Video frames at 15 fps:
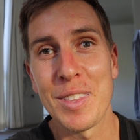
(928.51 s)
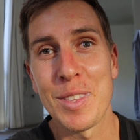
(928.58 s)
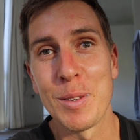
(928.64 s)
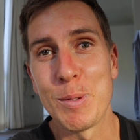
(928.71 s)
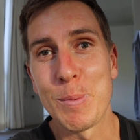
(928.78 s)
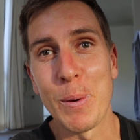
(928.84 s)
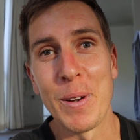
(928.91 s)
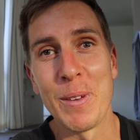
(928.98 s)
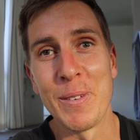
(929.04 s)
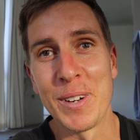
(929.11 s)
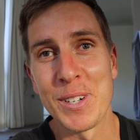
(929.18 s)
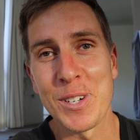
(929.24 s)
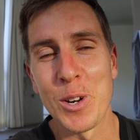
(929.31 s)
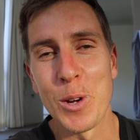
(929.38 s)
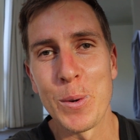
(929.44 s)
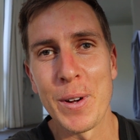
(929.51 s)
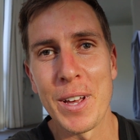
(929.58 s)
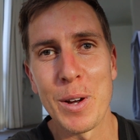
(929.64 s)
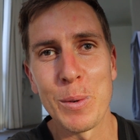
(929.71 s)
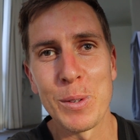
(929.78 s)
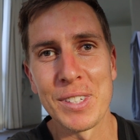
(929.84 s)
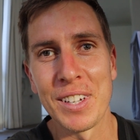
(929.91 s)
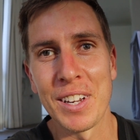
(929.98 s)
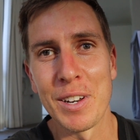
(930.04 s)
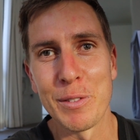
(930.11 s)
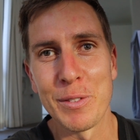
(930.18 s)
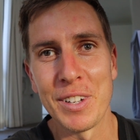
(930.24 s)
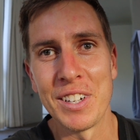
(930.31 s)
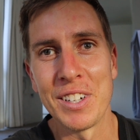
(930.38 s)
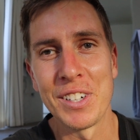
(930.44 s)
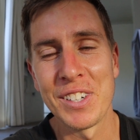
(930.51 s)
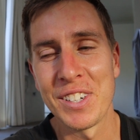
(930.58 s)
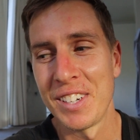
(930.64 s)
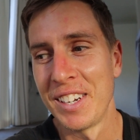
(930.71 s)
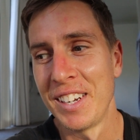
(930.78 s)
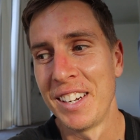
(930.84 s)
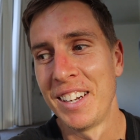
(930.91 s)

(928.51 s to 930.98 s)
There's pretty much no way I wasn't going to finish.